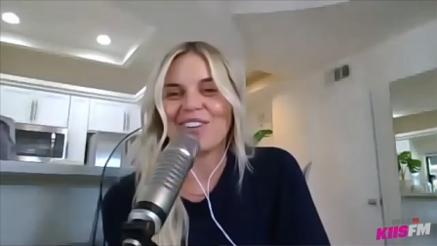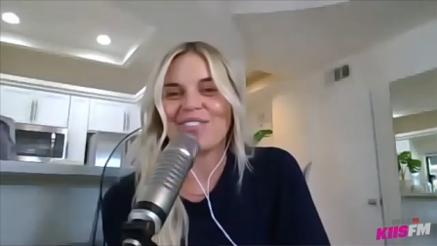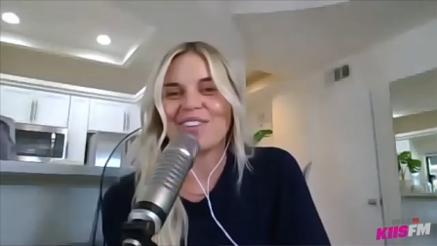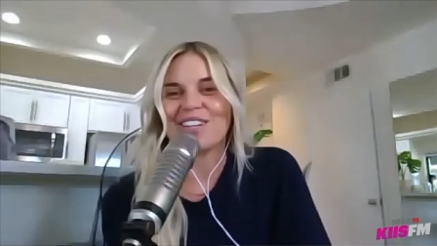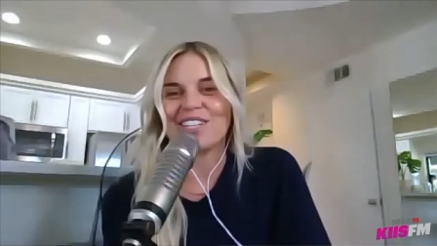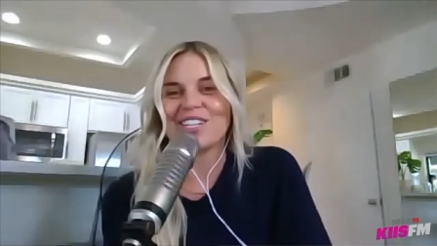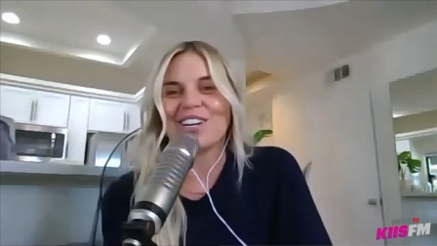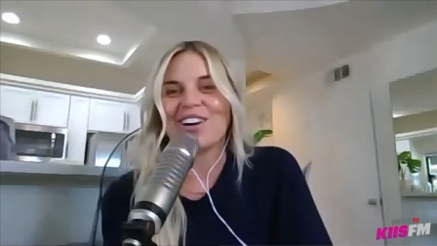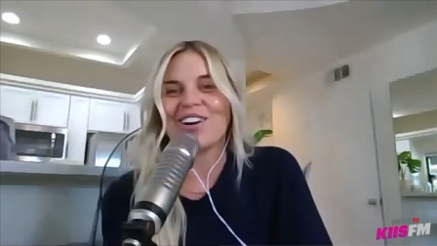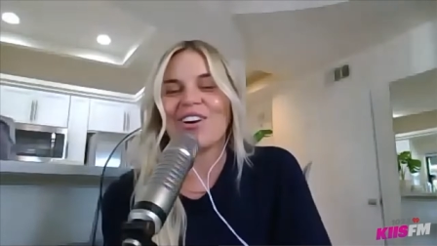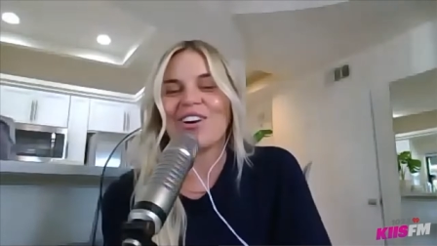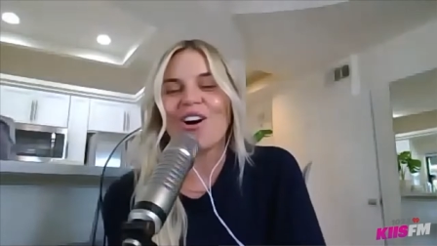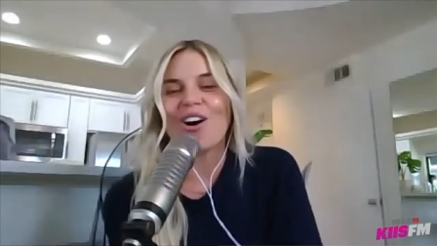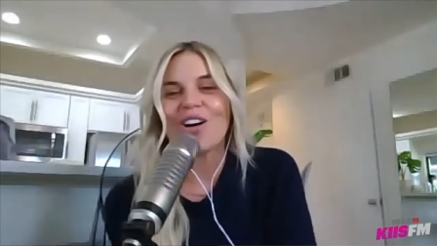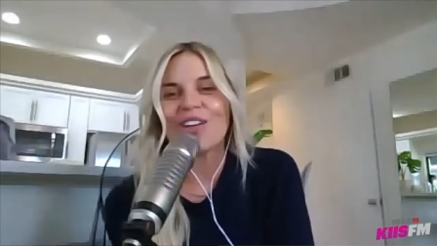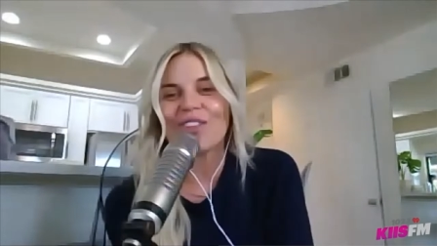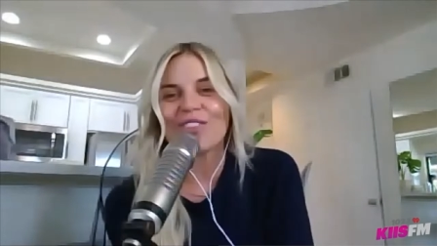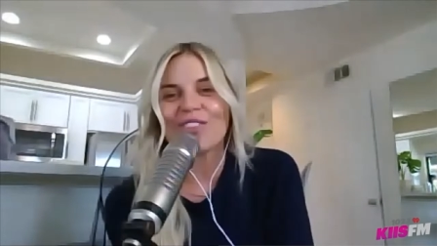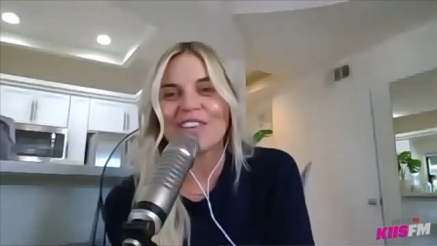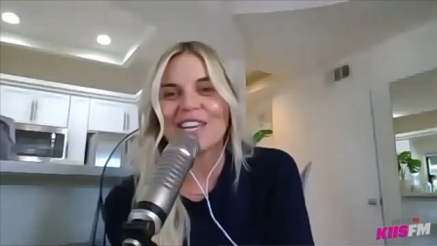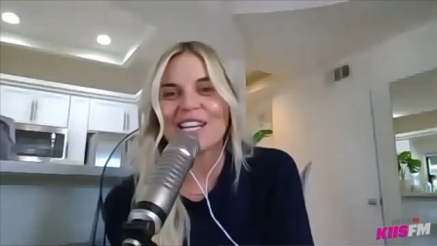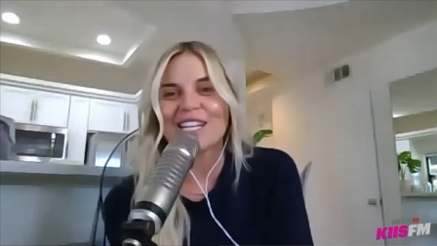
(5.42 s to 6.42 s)
we talk
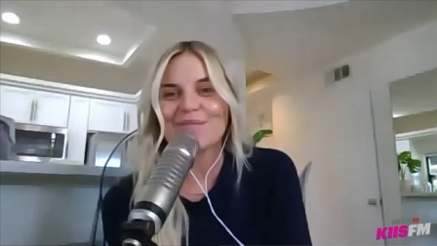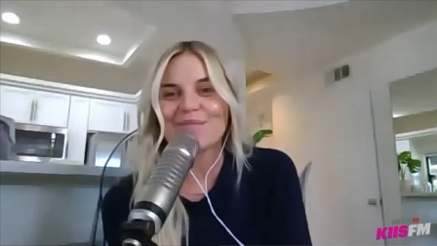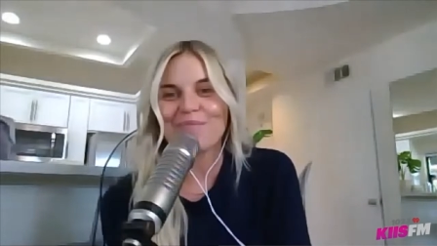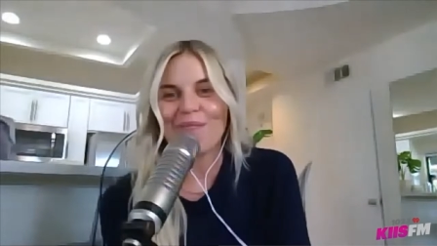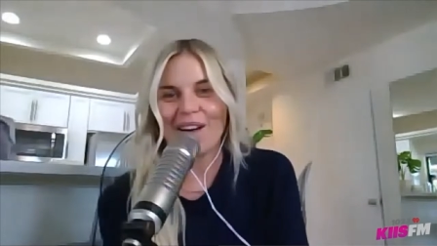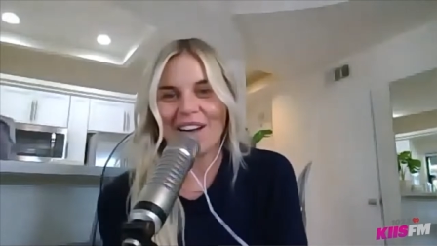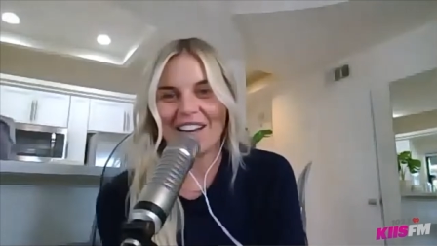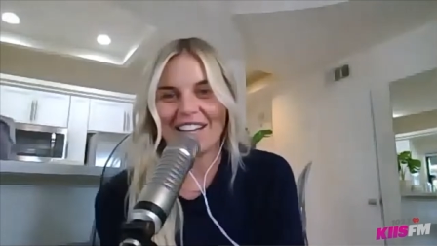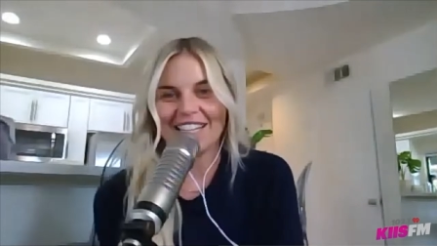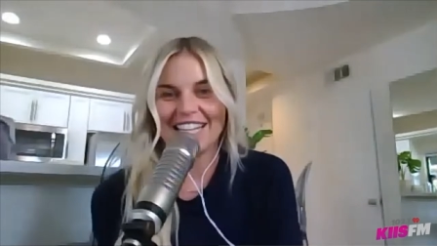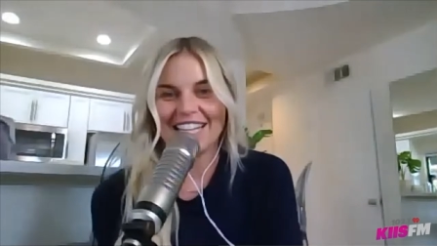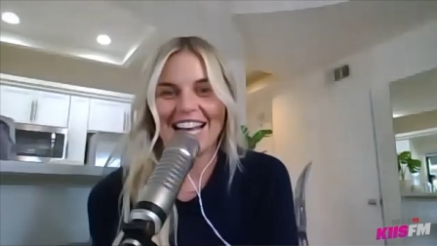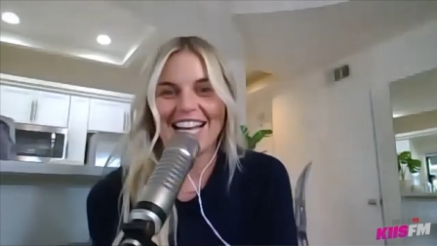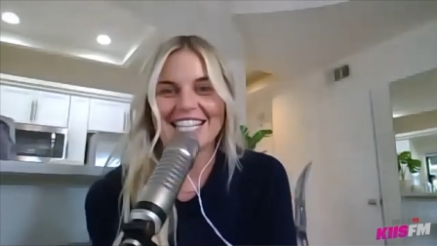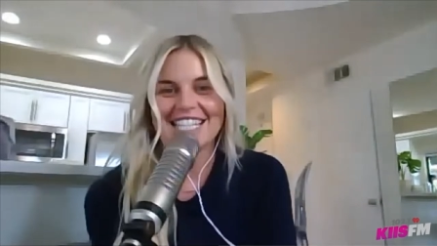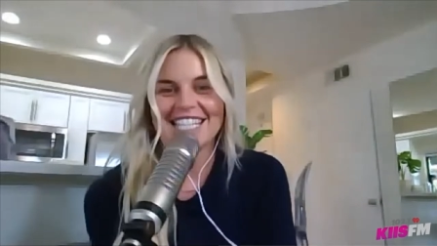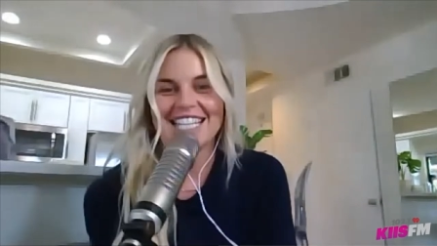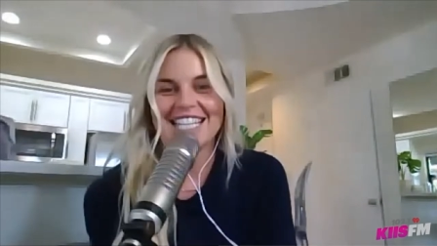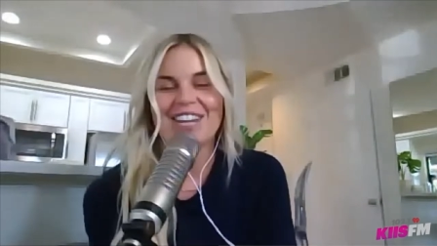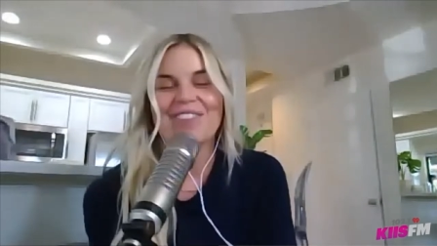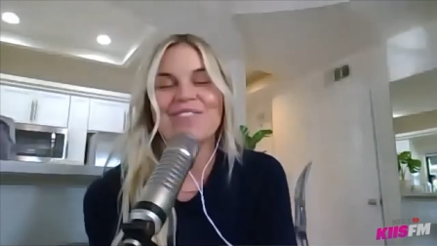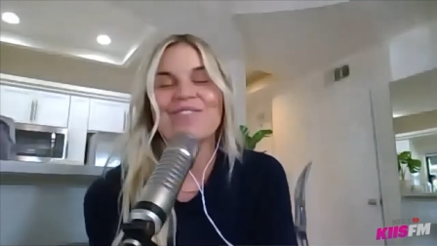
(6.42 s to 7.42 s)
all things
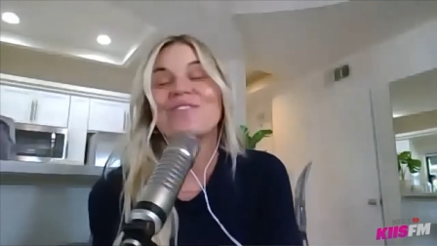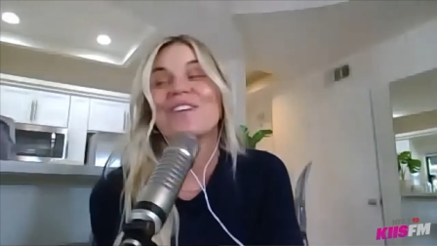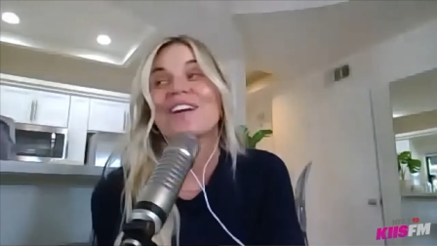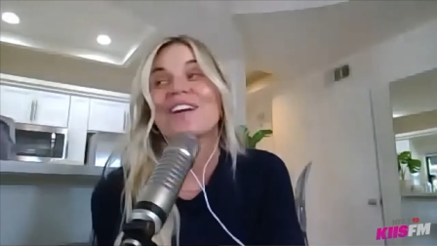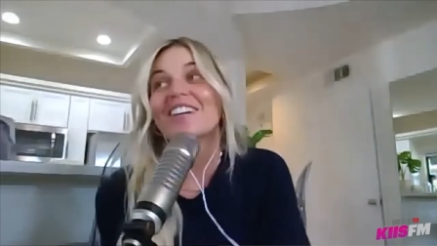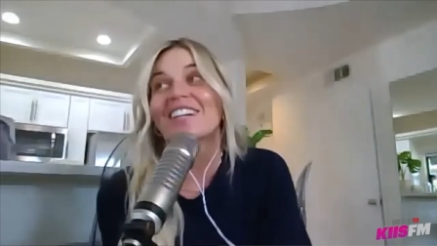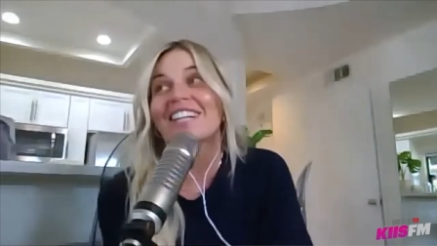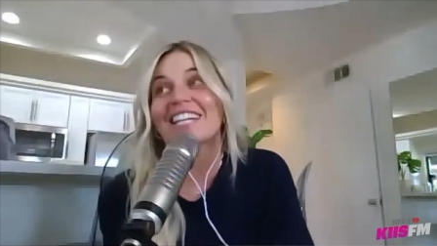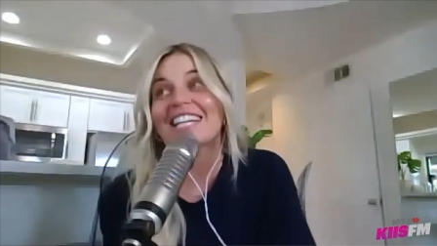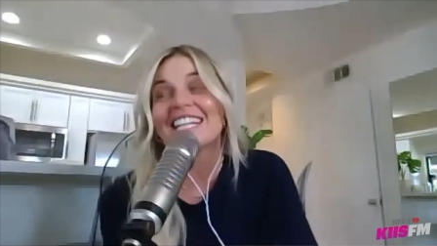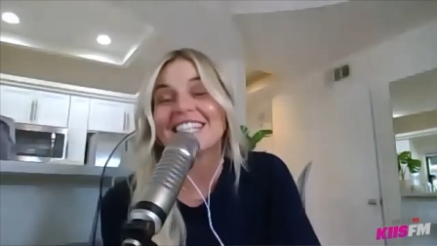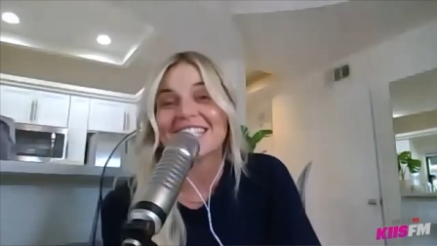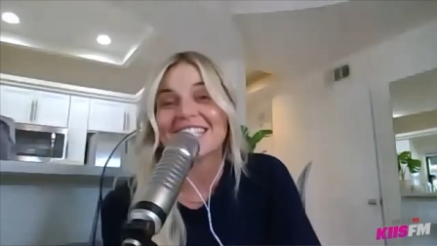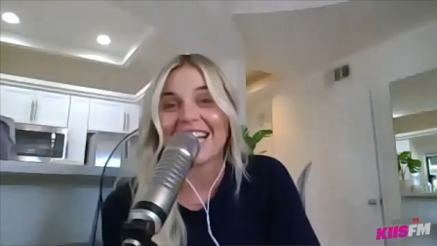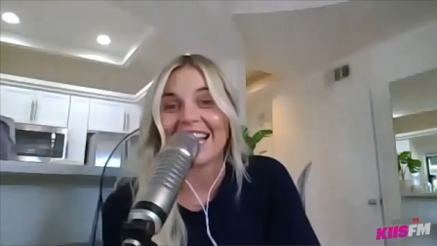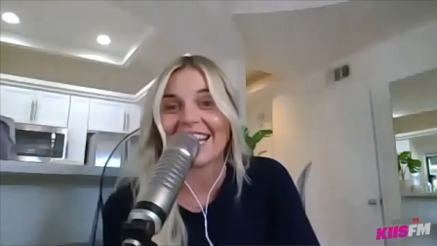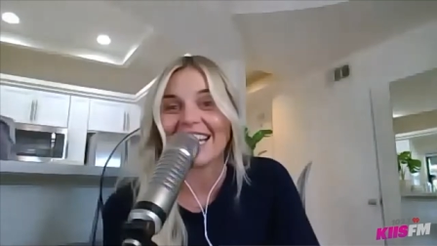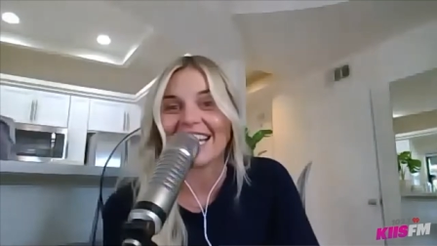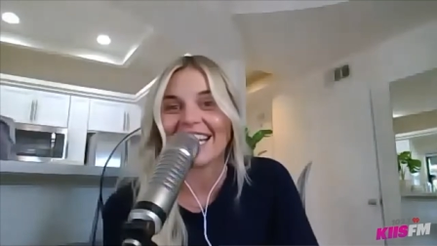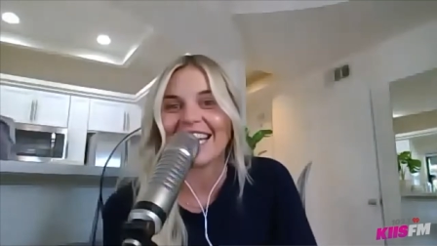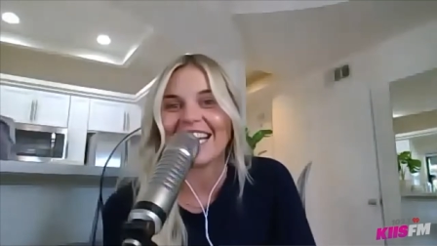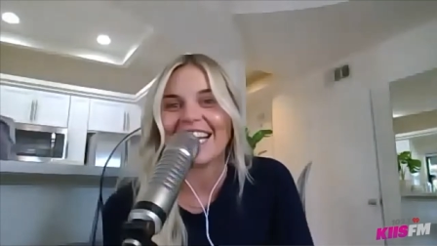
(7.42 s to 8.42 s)
podcast, and I'm very
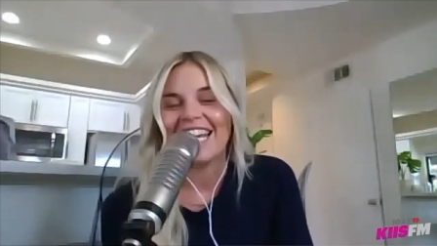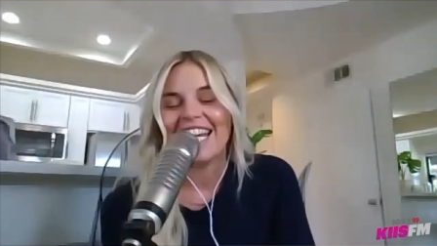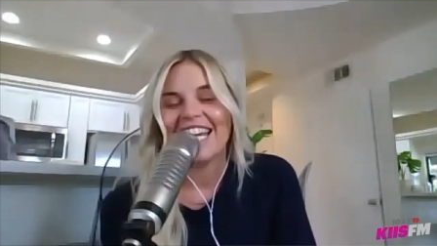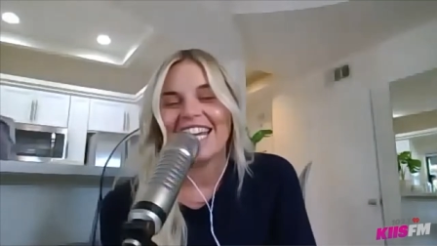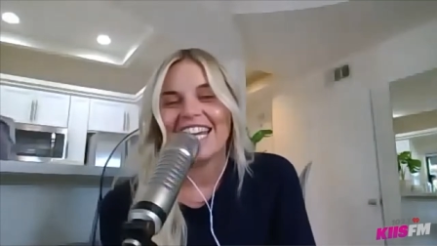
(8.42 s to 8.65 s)
excited